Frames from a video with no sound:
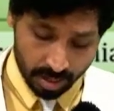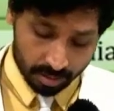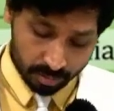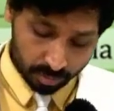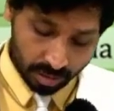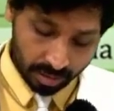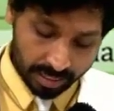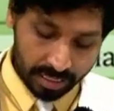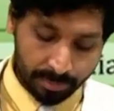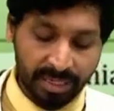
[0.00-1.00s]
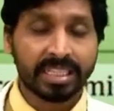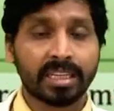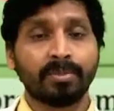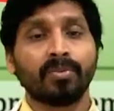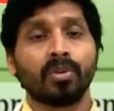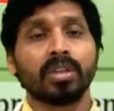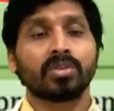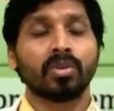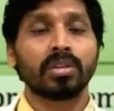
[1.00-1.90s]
So, the rate limiting step of cholesterol